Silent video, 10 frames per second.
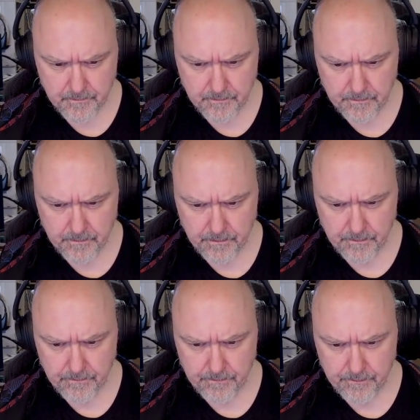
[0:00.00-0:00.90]

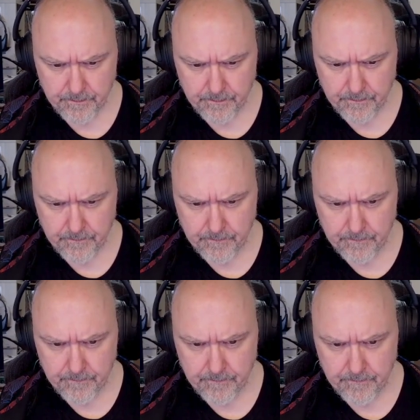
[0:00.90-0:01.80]

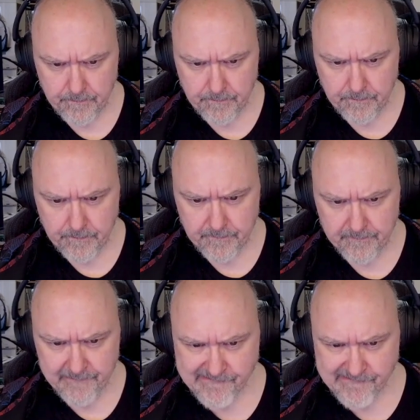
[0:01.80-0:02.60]
Nothing is said.